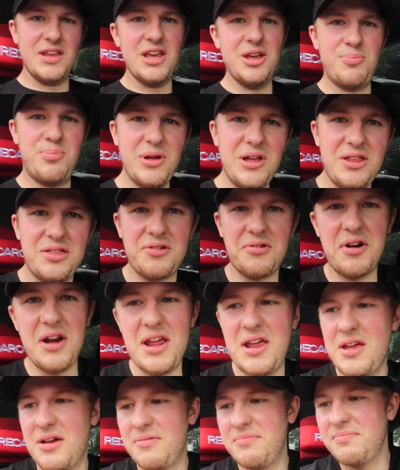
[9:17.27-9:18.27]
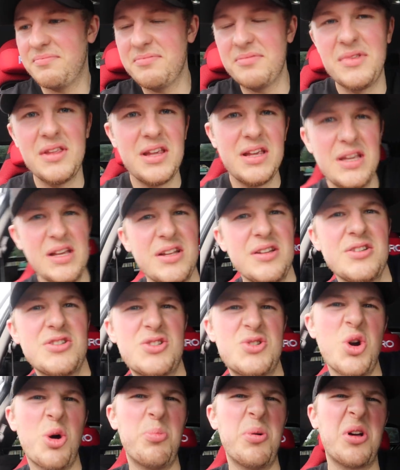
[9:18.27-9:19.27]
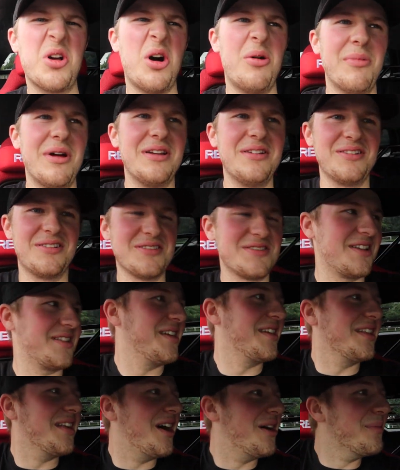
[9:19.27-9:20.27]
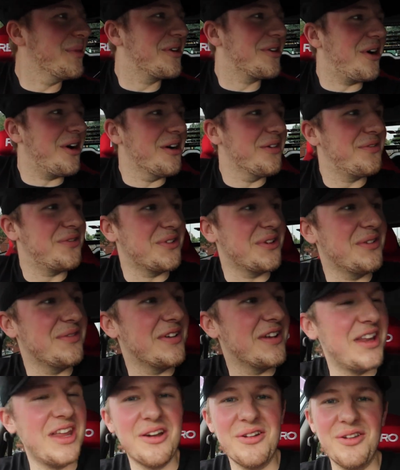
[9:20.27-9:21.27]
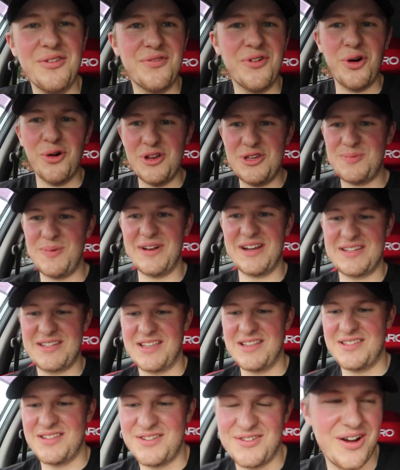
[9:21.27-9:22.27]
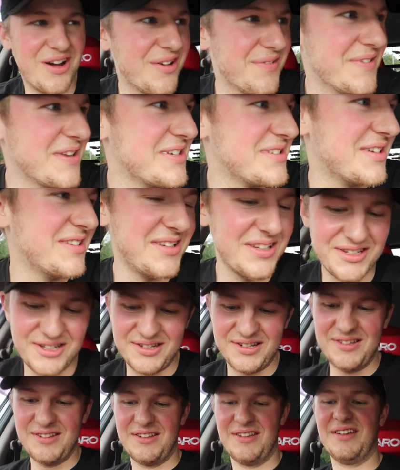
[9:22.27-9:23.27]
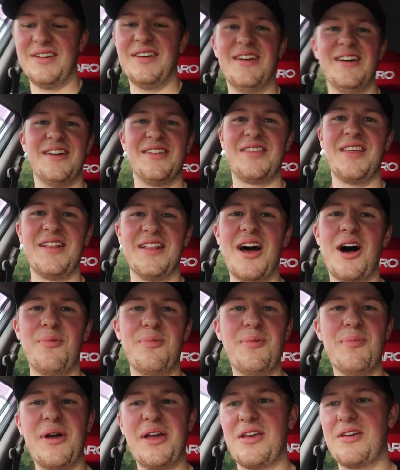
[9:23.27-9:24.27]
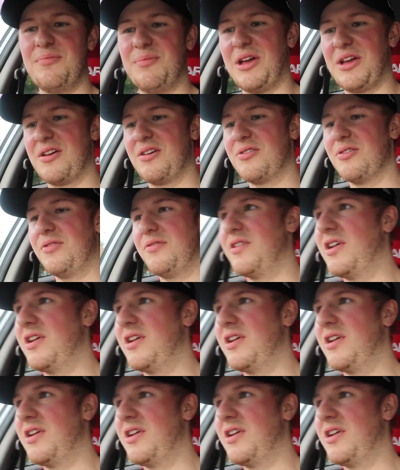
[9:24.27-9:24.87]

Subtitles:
the EP3, just drop a comment, because I think that'll be quite a funny video. And you've always been asking to drive this, haven't you? I think that'll be make a good